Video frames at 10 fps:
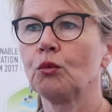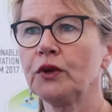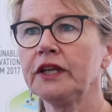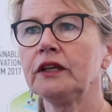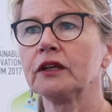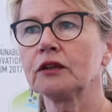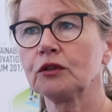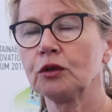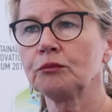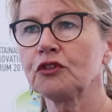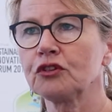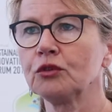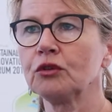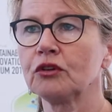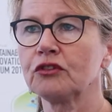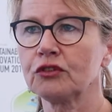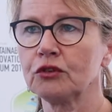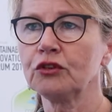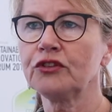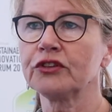we come to
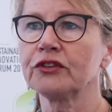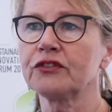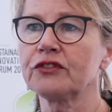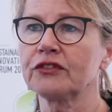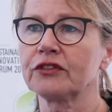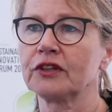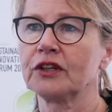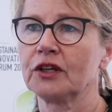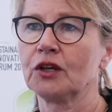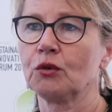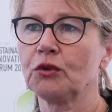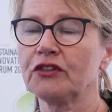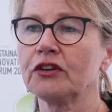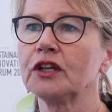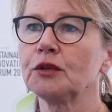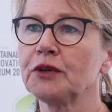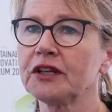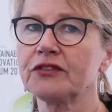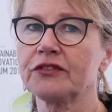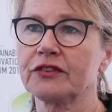solutions which are the
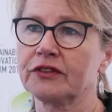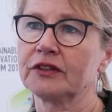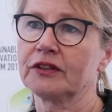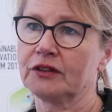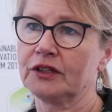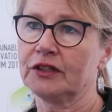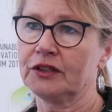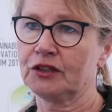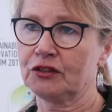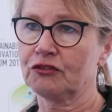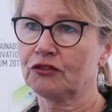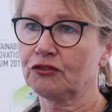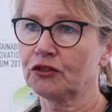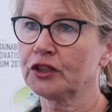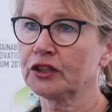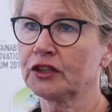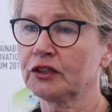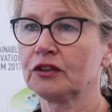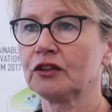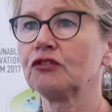best for
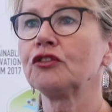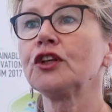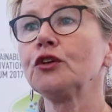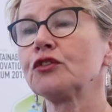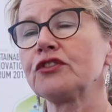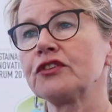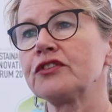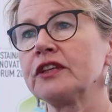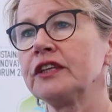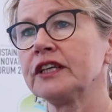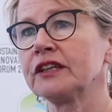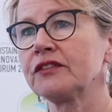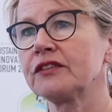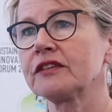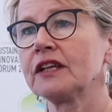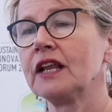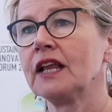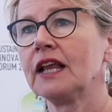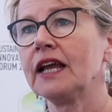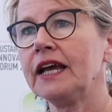the users in the end.
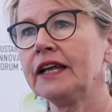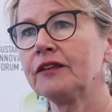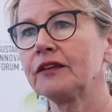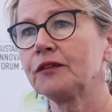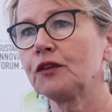And